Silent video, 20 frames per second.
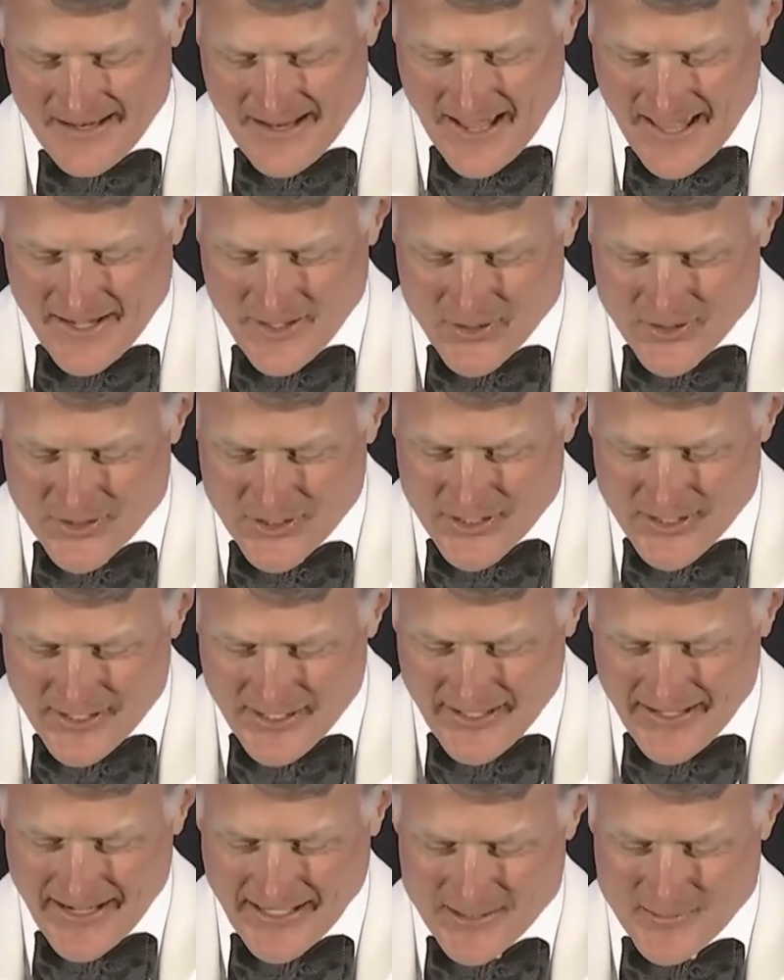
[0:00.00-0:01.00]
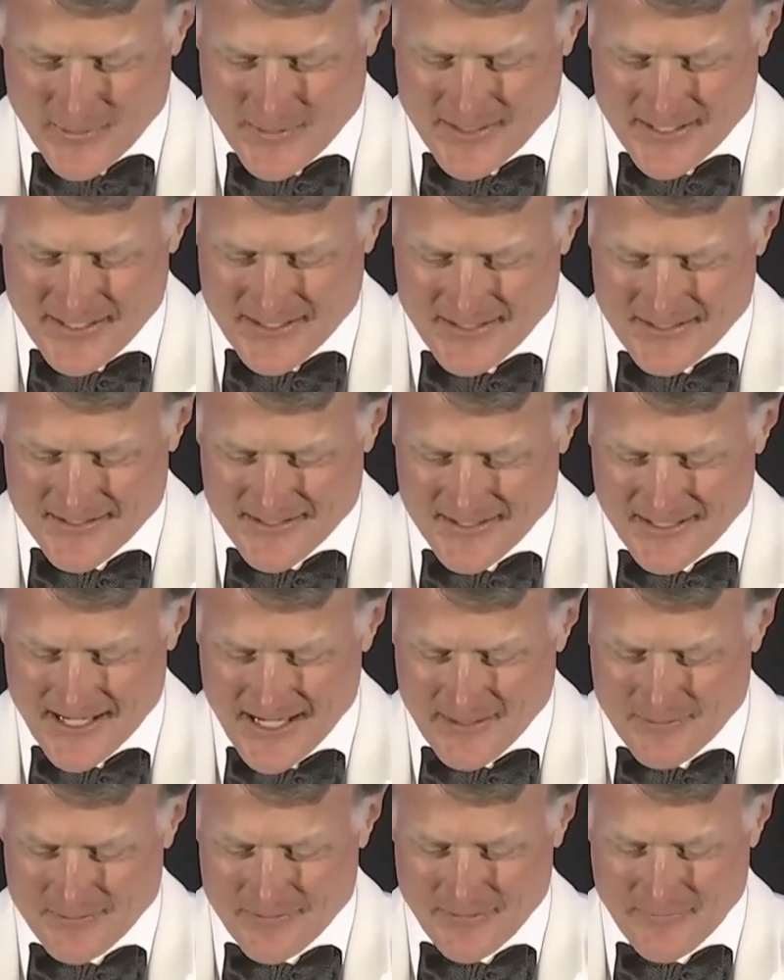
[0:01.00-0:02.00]
energy, and expertise to
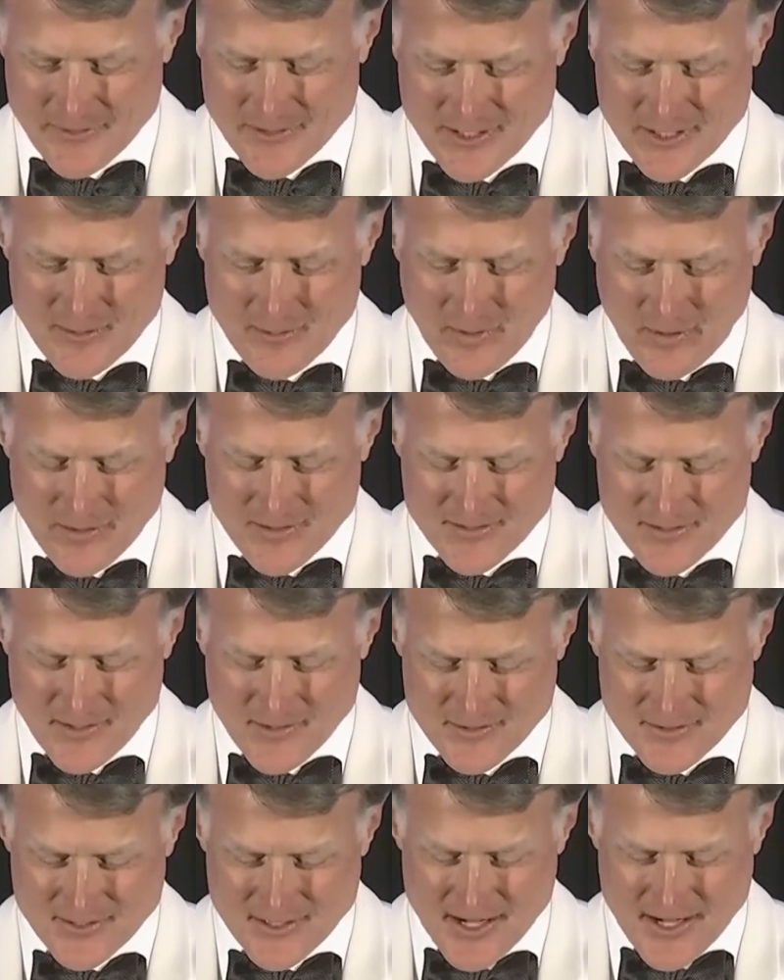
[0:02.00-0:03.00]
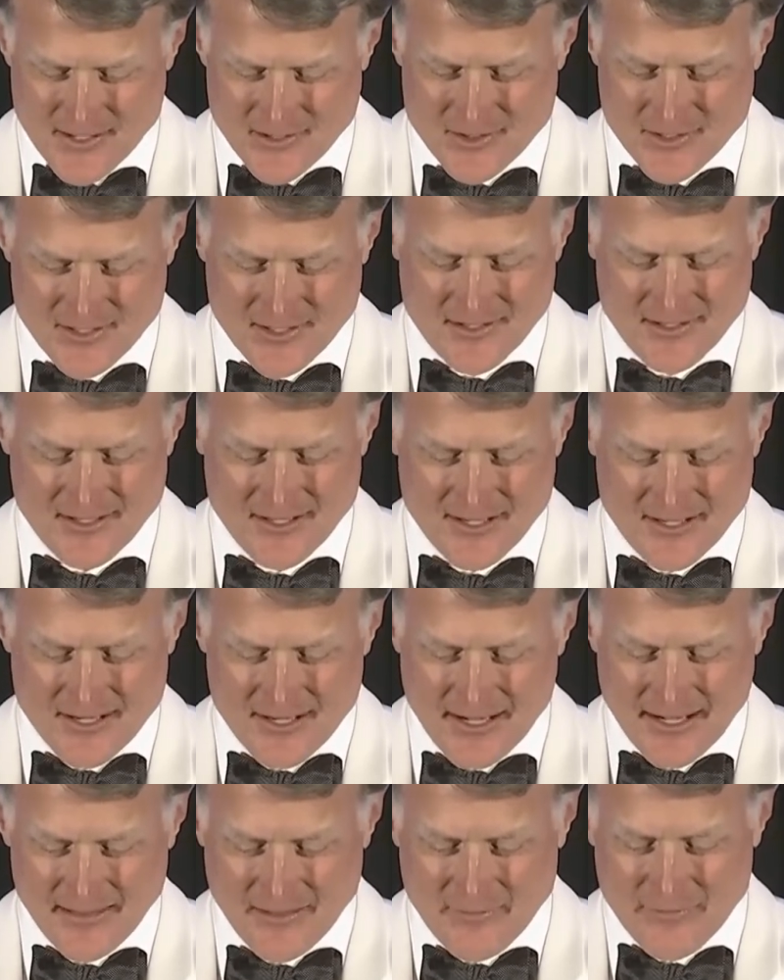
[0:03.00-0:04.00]
keep the Virginia Bar Association
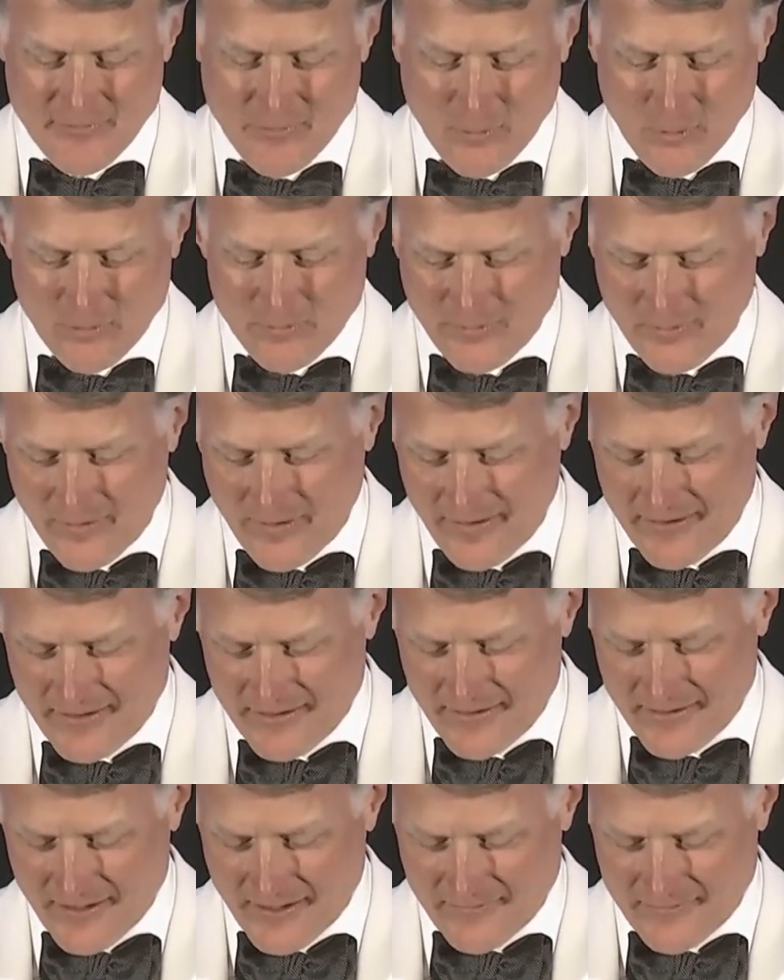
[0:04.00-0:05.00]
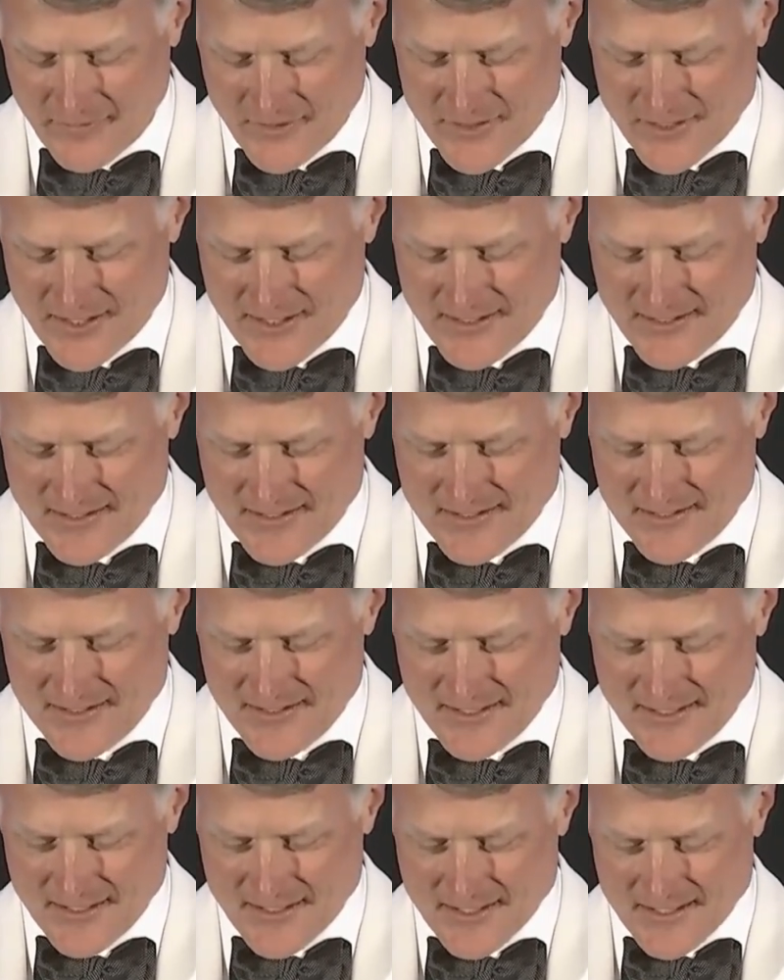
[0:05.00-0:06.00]
in the forefront of Virginia's
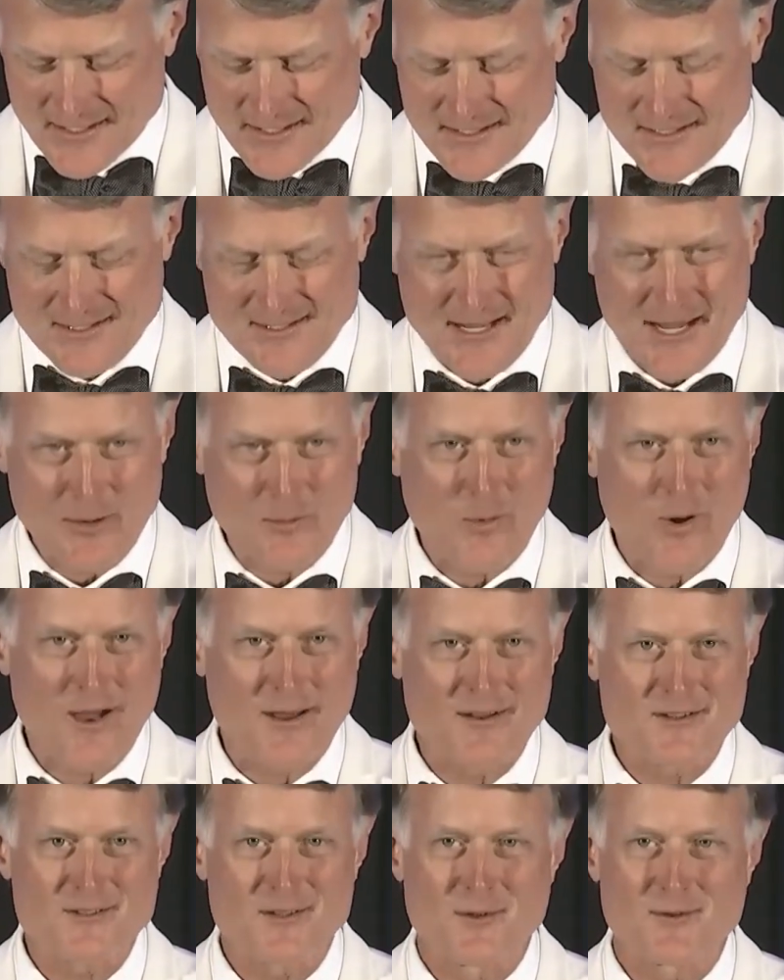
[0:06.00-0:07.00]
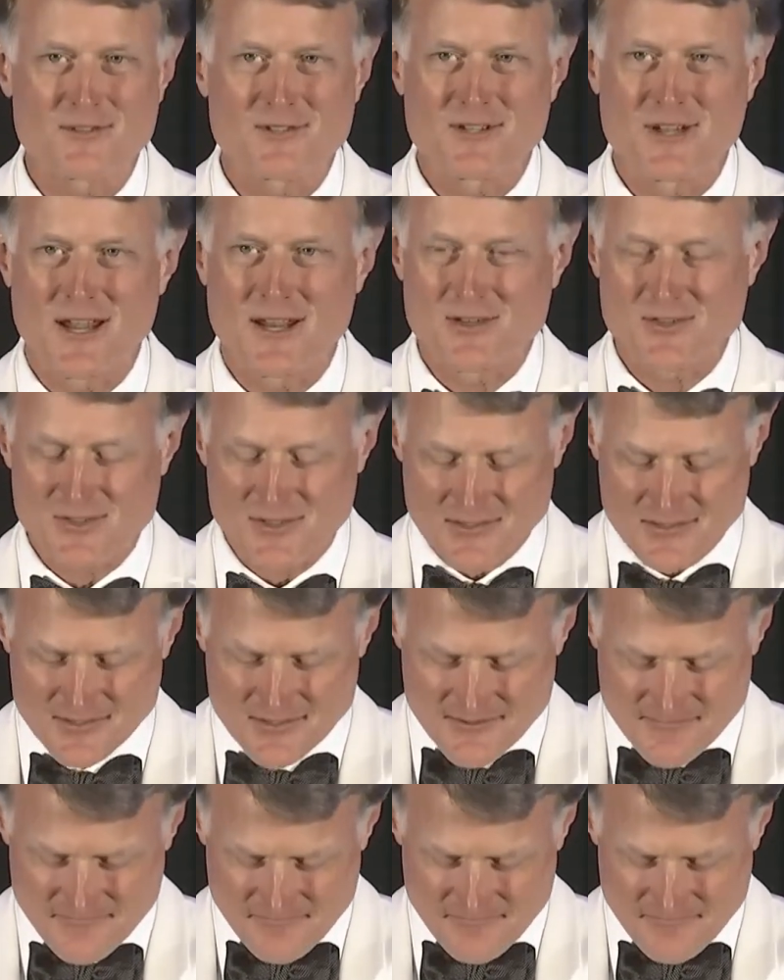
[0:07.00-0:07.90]
statewide associations.